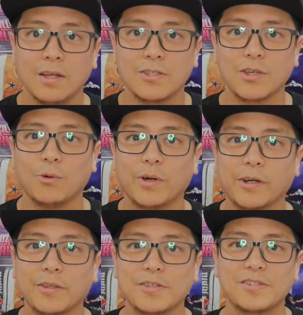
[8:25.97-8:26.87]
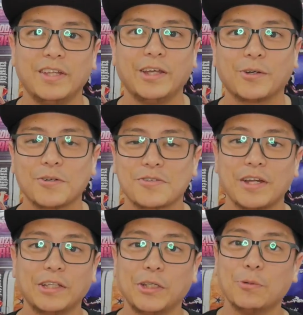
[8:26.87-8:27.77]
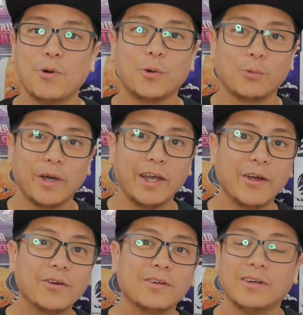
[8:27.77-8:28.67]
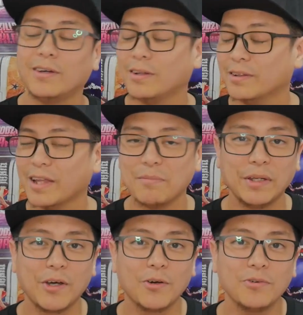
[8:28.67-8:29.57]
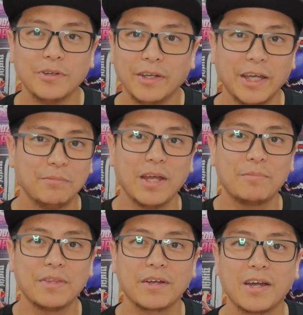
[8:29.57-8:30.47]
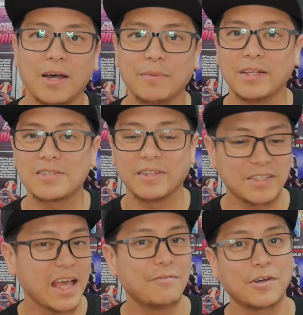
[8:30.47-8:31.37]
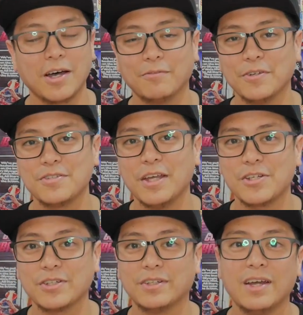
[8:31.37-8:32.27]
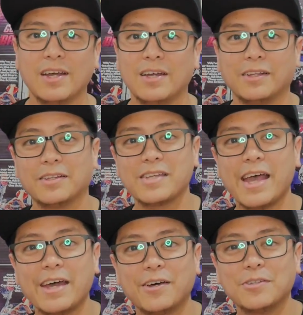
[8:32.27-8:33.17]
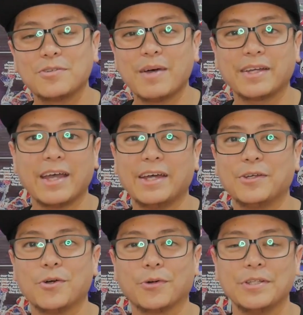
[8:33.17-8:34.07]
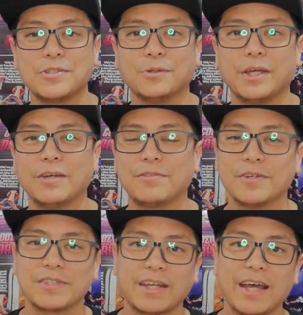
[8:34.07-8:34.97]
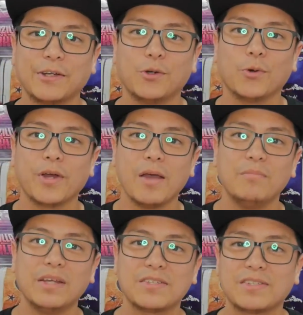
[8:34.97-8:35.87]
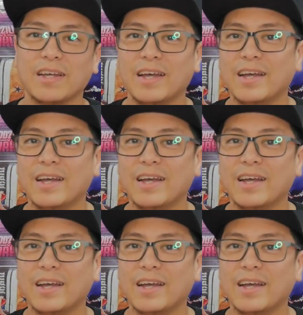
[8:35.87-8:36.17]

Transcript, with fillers: So what are the sneakers that you won't wear? Let me know, hit me up in the comments, let's have a conversation. Let's add on to my categories, okay, if there's a category I missed.